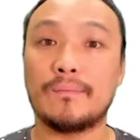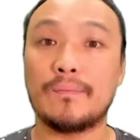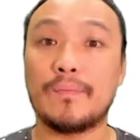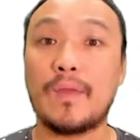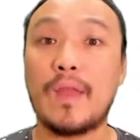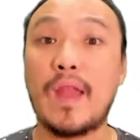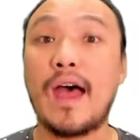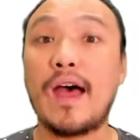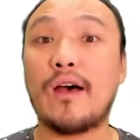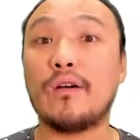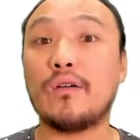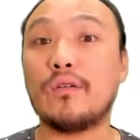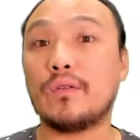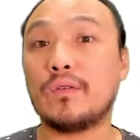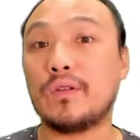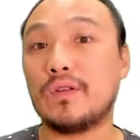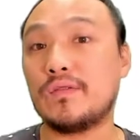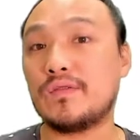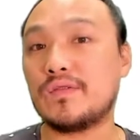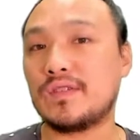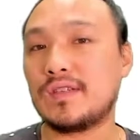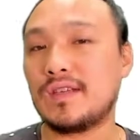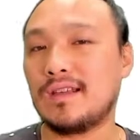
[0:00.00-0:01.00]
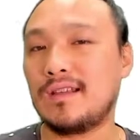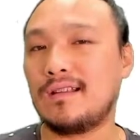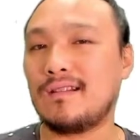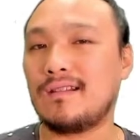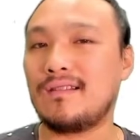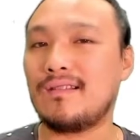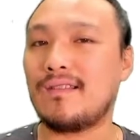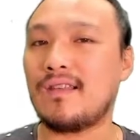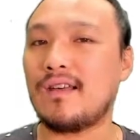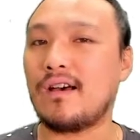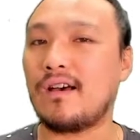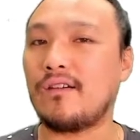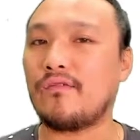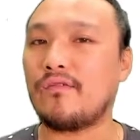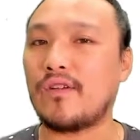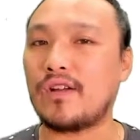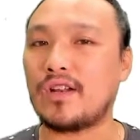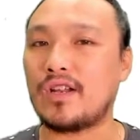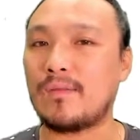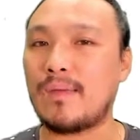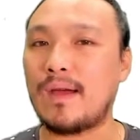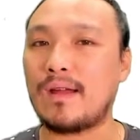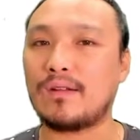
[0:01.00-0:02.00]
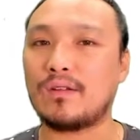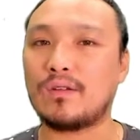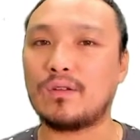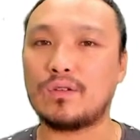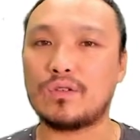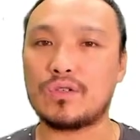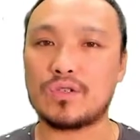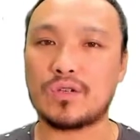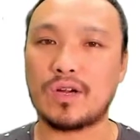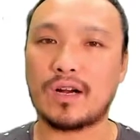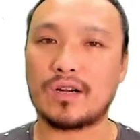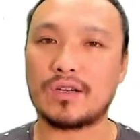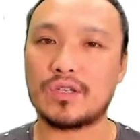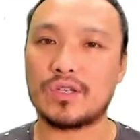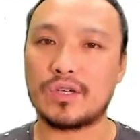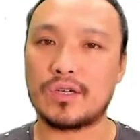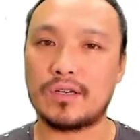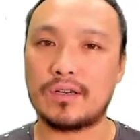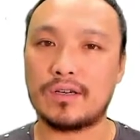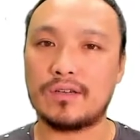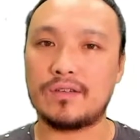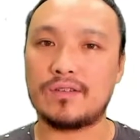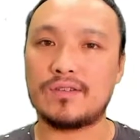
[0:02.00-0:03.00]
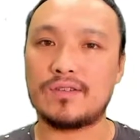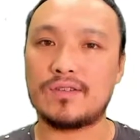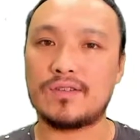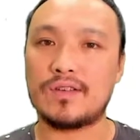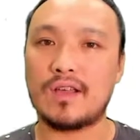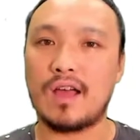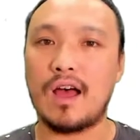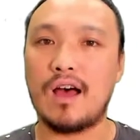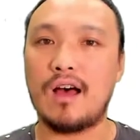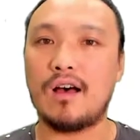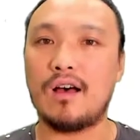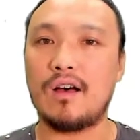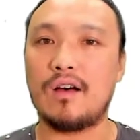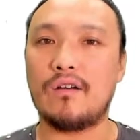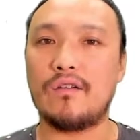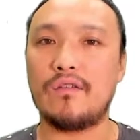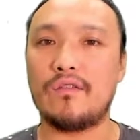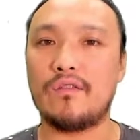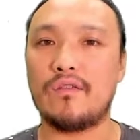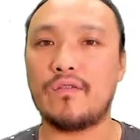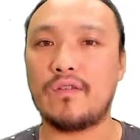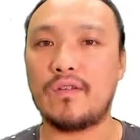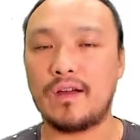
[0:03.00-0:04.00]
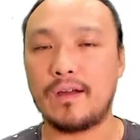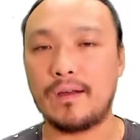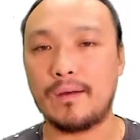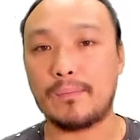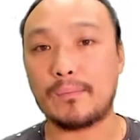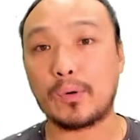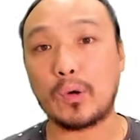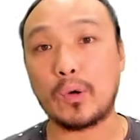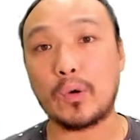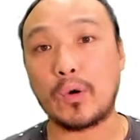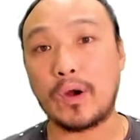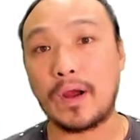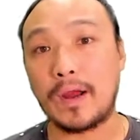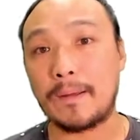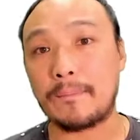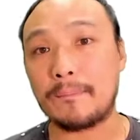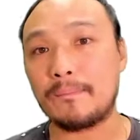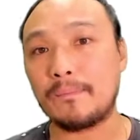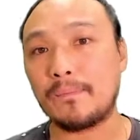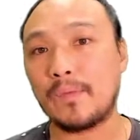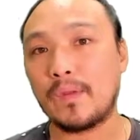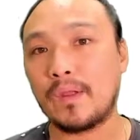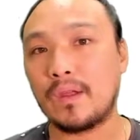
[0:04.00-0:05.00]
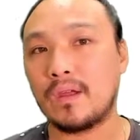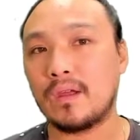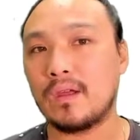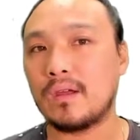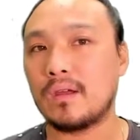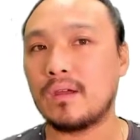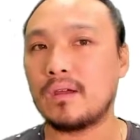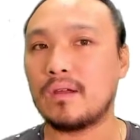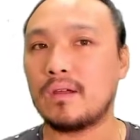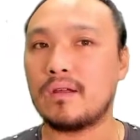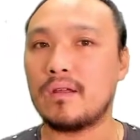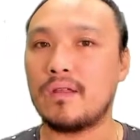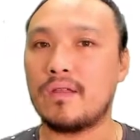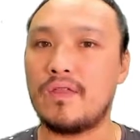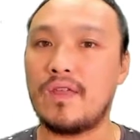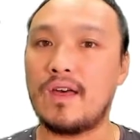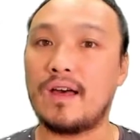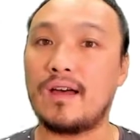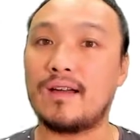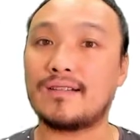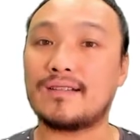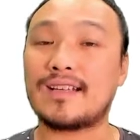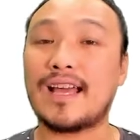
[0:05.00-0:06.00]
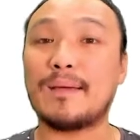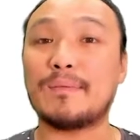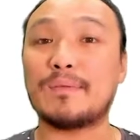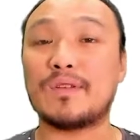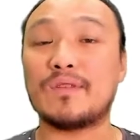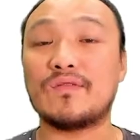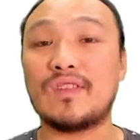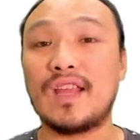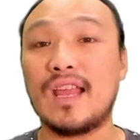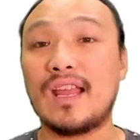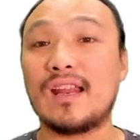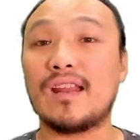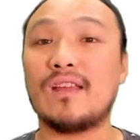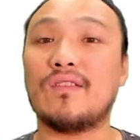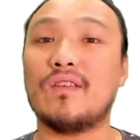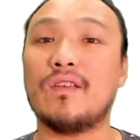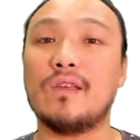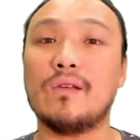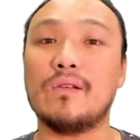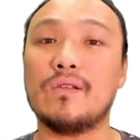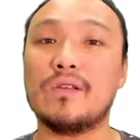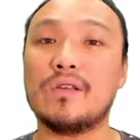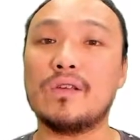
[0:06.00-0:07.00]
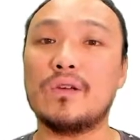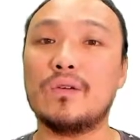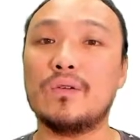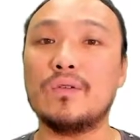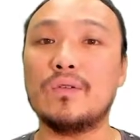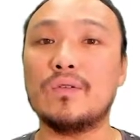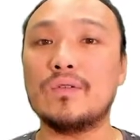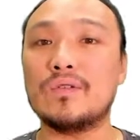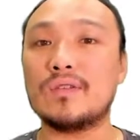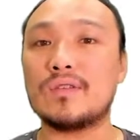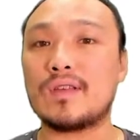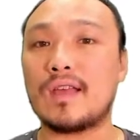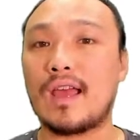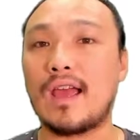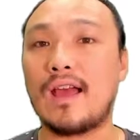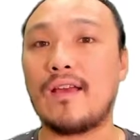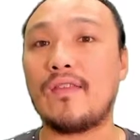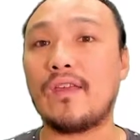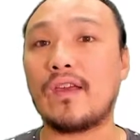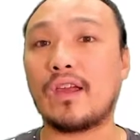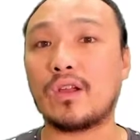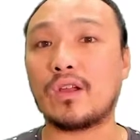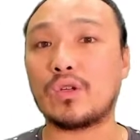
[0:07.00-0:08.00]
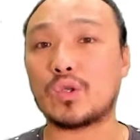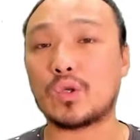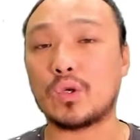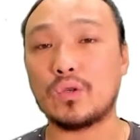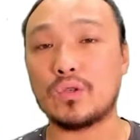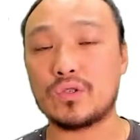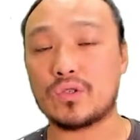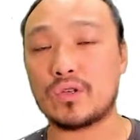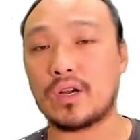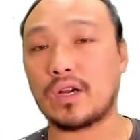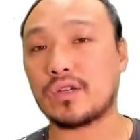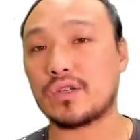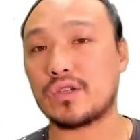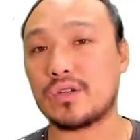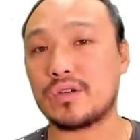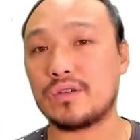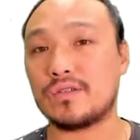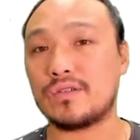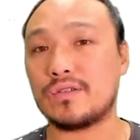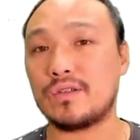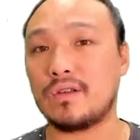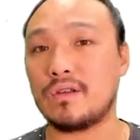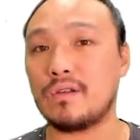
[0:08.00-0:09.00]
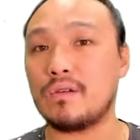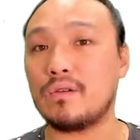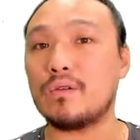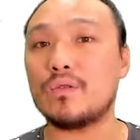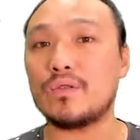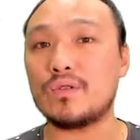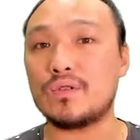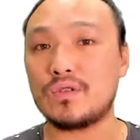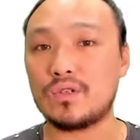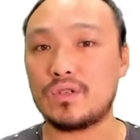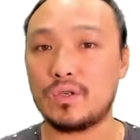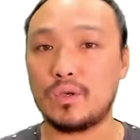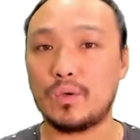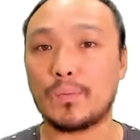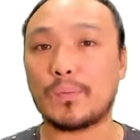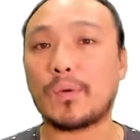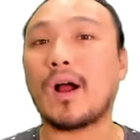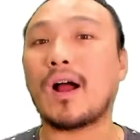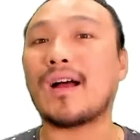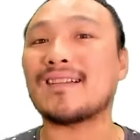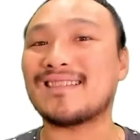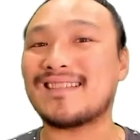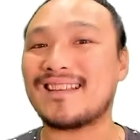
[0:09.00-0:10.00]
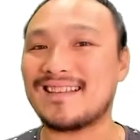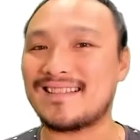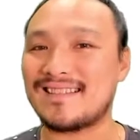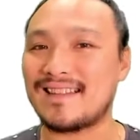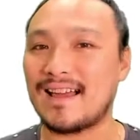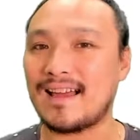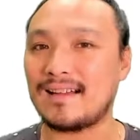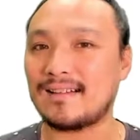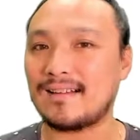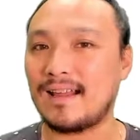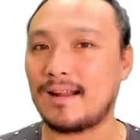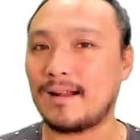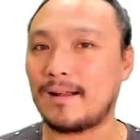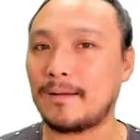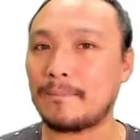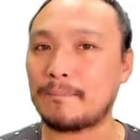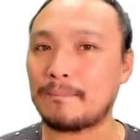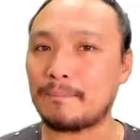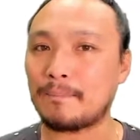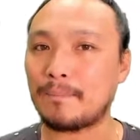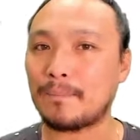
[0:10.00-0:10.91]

Now you've seen the fundamental structures of a program, the types of data that you use, and the control structures you use to process that data.